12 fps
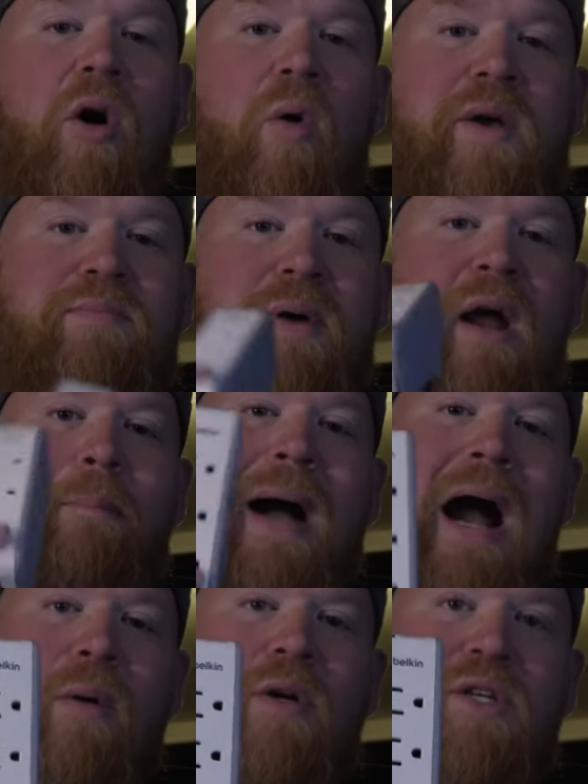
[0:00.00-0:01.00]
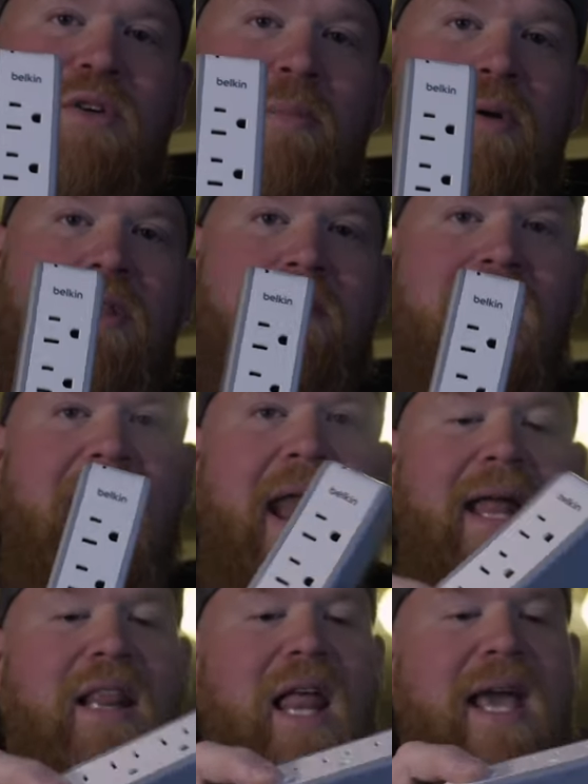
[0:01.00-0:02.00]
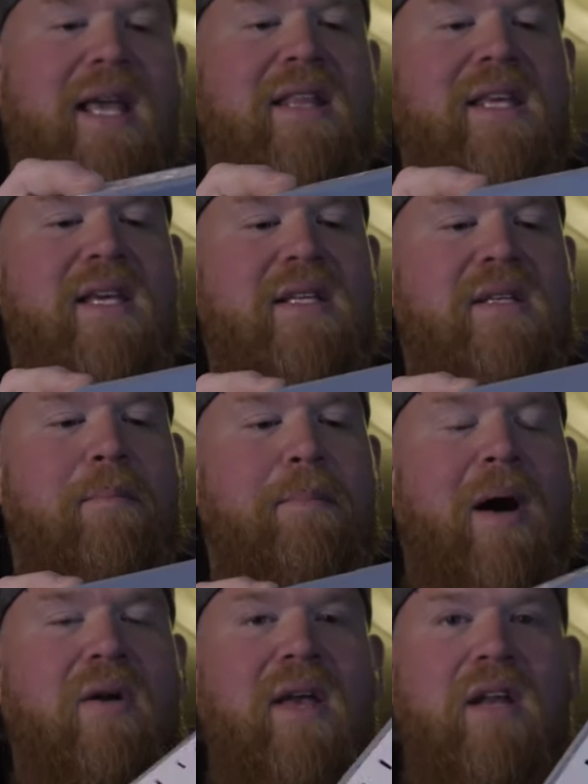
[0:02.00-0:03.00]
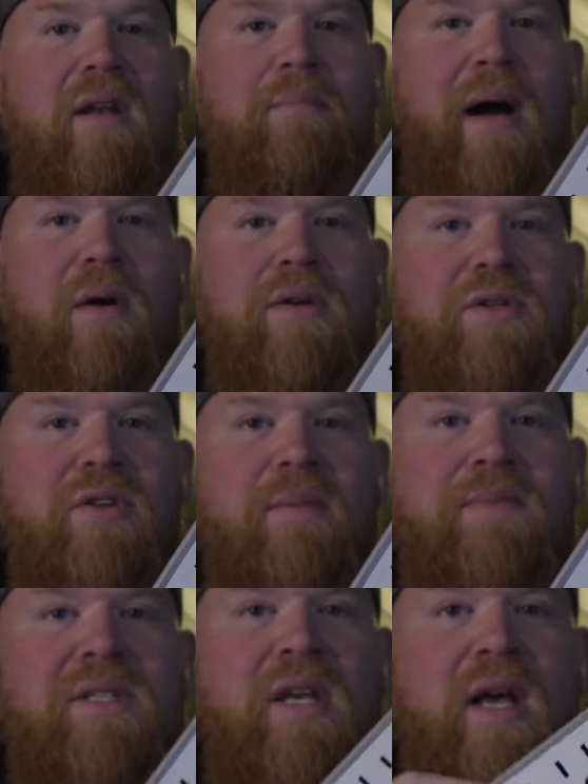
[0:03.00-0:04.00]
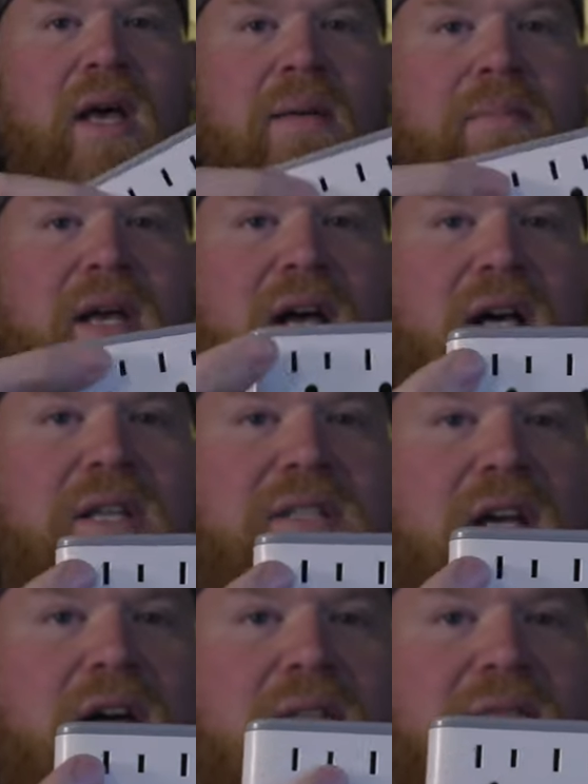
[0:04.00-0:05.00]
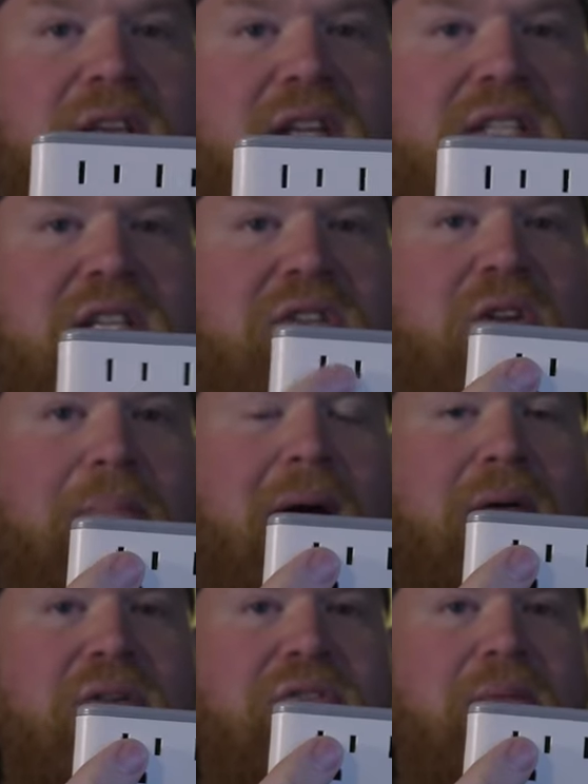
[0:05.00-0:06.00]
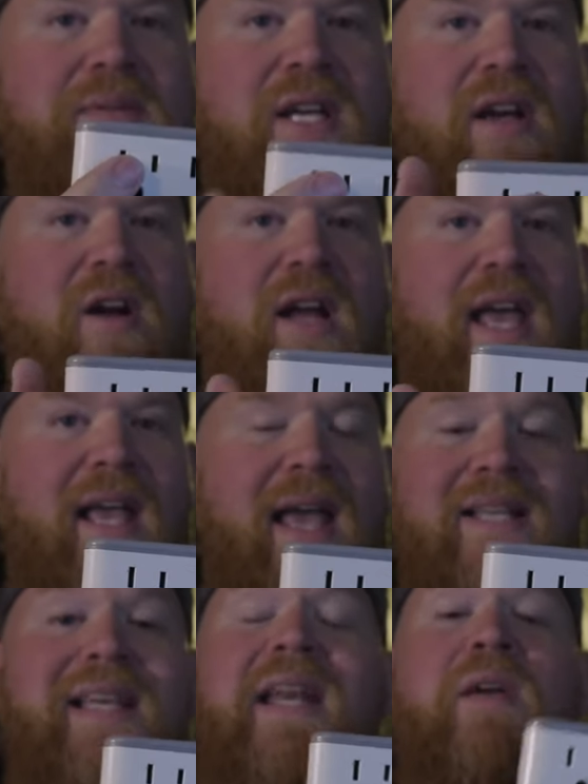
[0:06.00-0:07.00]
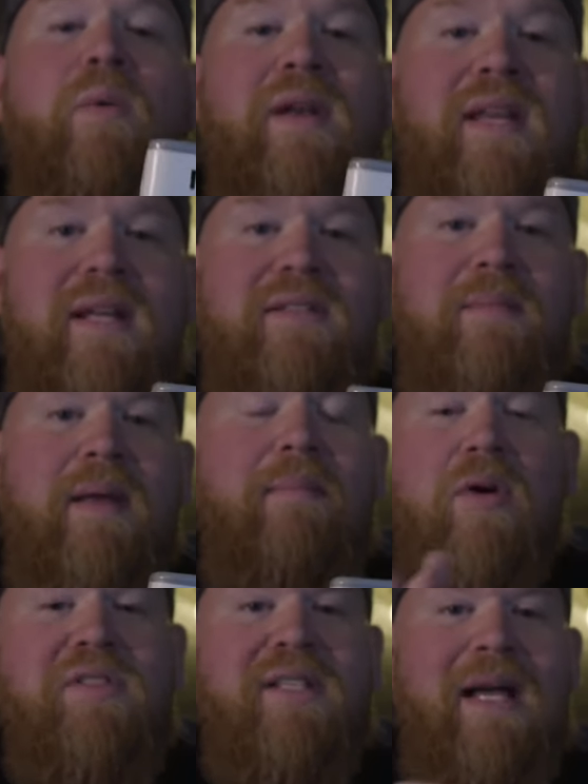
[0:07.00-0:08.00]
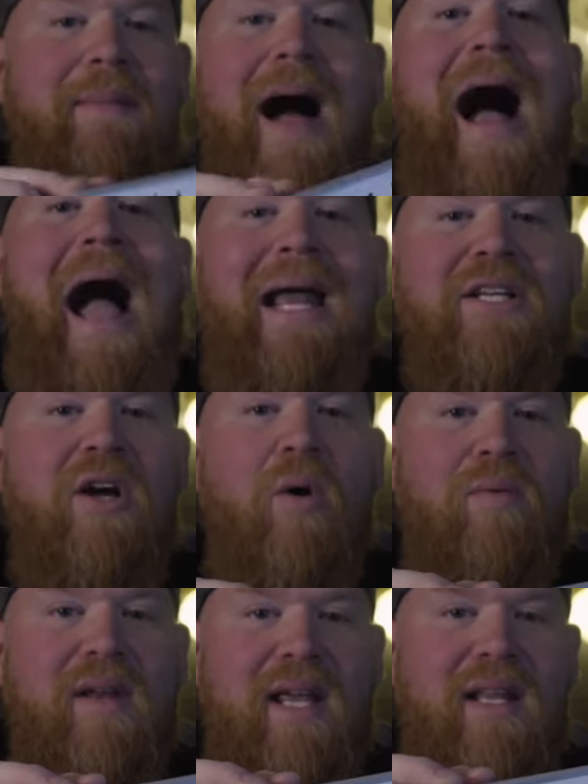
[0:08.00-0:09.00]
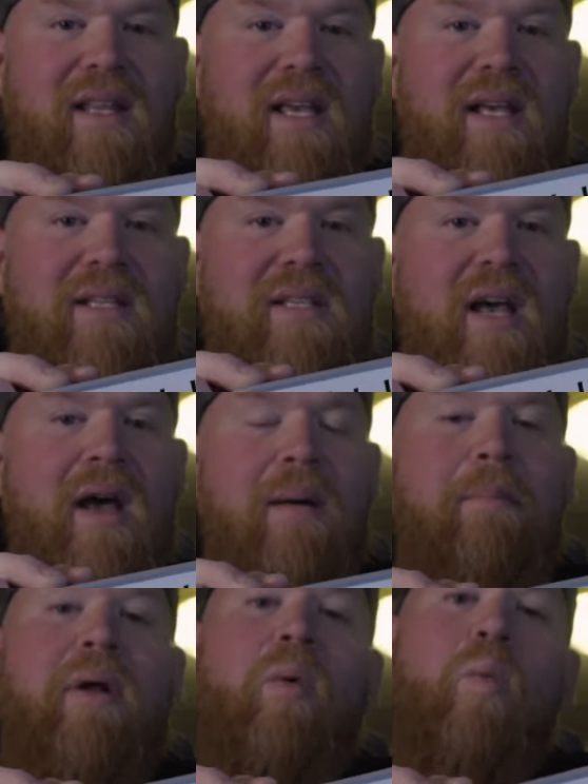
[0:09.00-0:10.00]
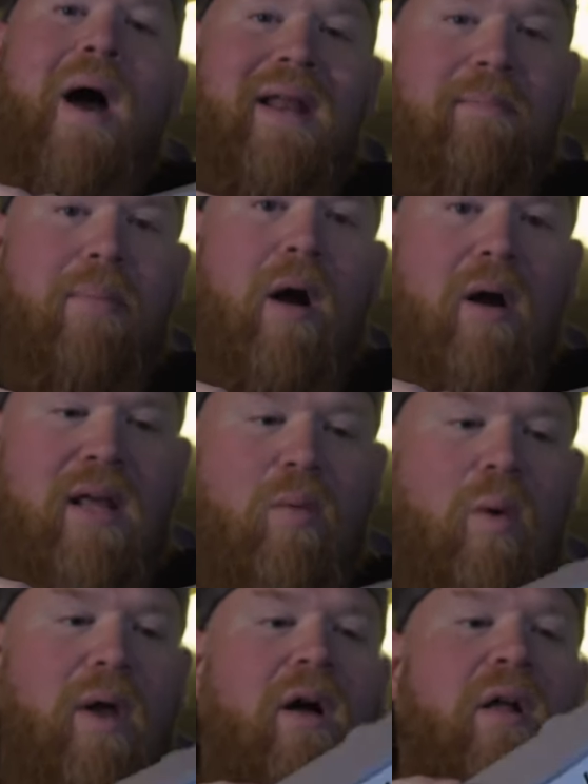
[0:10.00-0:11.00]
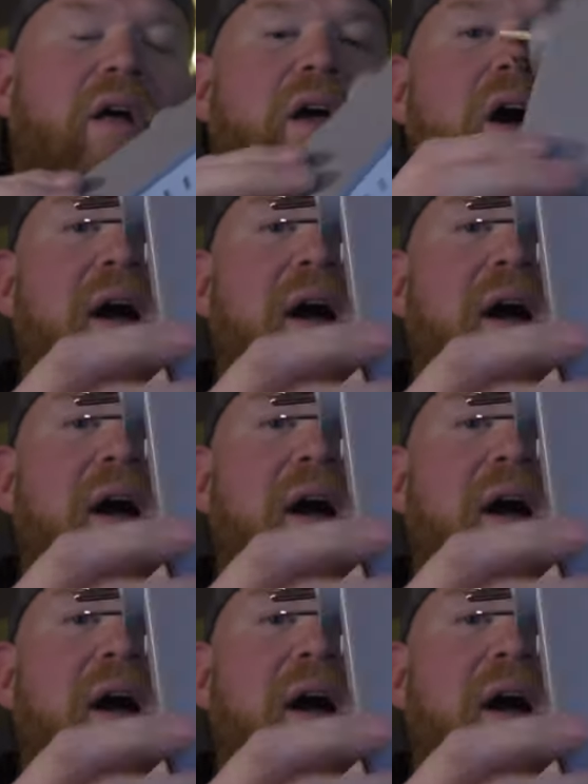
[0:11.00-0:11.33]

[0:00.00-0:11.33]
always bring a power strip with me, and I like these Belkin power strips because of the additional power strips here in case anyone needs them. And most of the time I don't need these, but a wedding party will.